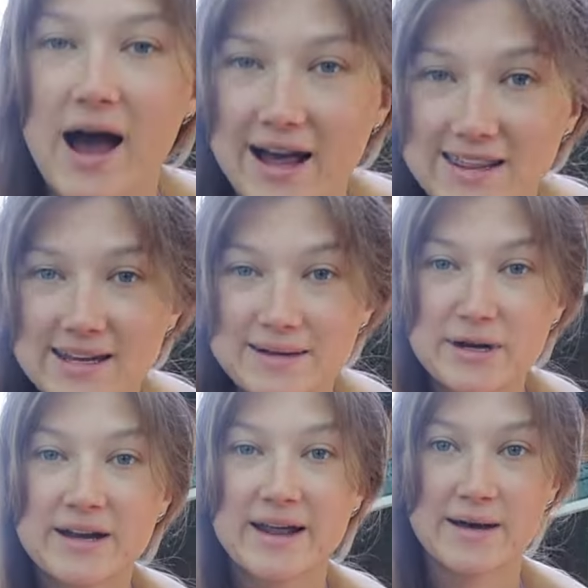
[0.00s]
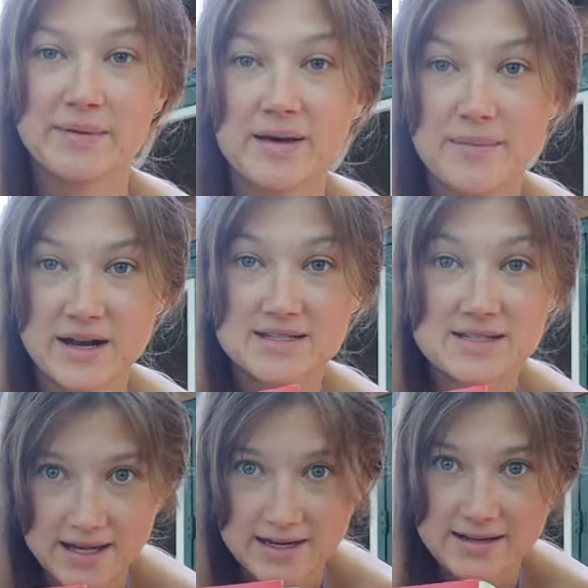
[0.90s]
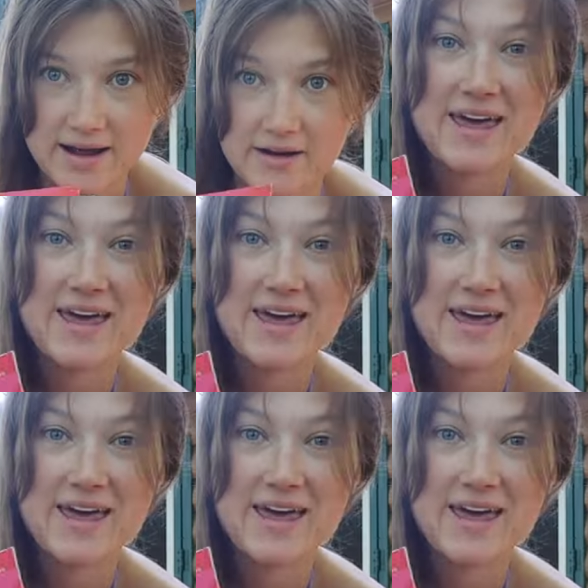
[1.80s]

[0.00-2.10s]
I think I'm on an Abby Jimenez kick now.